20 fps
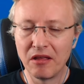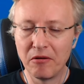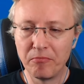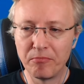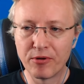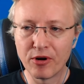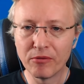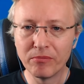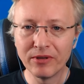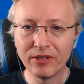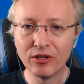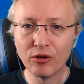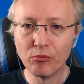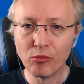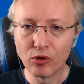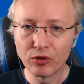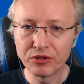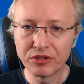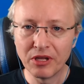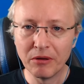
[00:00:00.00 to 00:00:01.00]
probably the
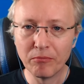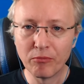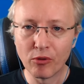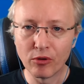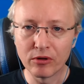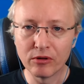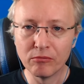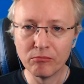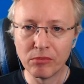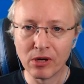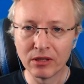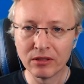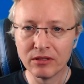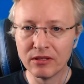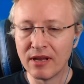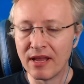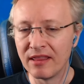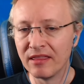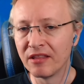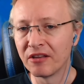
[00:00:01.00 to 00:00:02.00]
most important
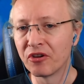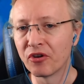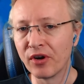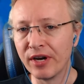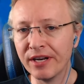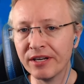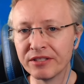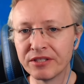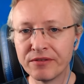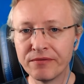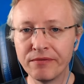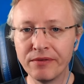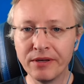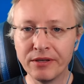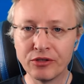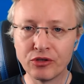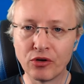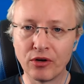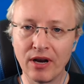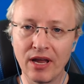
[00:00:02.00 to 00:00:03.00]
button and the greatest
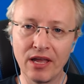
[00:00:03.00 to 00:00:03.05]
feature